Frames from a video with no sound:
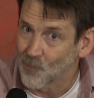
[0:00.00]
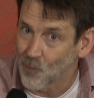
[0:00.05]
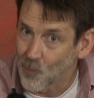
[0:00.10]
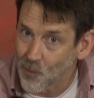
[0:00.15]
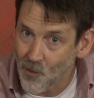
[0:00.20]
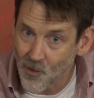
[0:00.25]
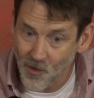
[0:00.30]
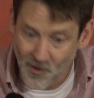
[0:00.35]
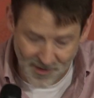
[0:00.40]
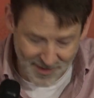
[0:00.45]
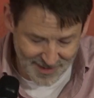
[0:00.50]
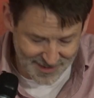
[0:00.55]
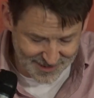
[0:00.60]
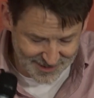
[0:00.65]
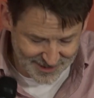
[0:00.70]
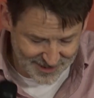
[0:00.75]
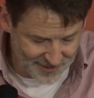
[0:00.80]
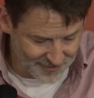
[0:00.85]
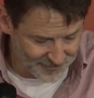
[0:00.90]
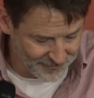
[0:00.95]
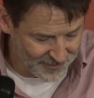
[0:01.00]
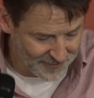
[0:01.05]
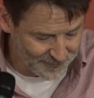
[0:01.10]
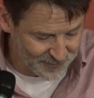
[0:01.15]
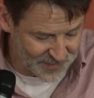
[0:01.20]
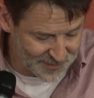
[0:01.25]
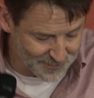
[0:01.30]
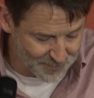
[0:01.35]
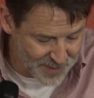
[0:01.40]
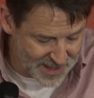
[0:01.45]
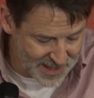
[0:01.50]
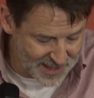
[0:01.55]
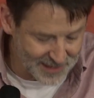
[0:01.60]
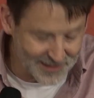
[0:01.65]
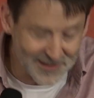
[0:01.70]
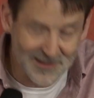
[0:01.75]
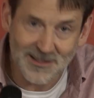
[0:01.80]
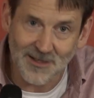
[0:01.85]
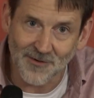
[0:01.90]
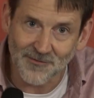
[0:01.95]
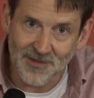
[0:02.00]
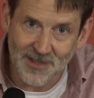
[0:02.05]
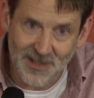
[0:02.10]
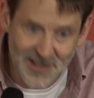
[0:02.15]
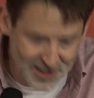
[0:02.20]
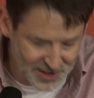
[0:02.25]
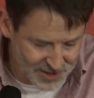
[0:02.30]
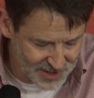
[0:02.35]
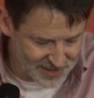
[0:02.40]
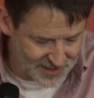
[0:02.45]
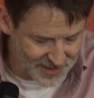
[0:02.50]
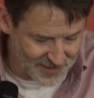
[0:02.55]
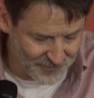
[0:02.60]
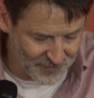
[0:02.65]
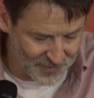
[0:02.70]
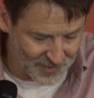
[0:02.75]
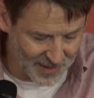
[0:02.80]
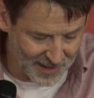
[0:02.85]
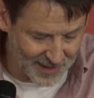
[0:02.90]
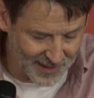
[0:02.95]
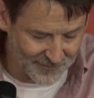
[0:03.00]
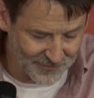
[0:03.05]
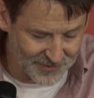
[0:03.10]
war itself to be, its definition, if you like.